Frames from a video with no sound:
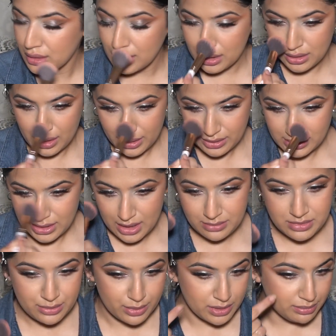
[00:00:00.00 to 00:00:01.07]
A lot of
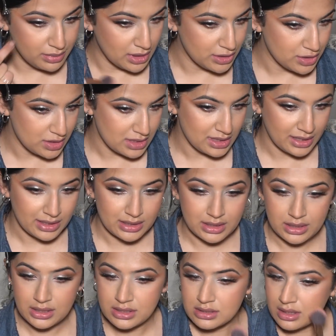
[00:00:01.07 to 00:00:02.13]
times with blushes like
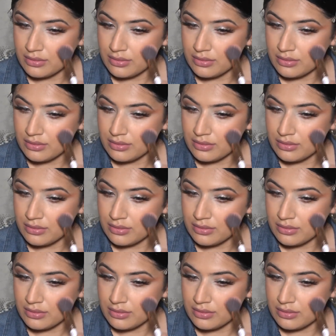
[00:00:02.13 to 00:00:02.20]
these,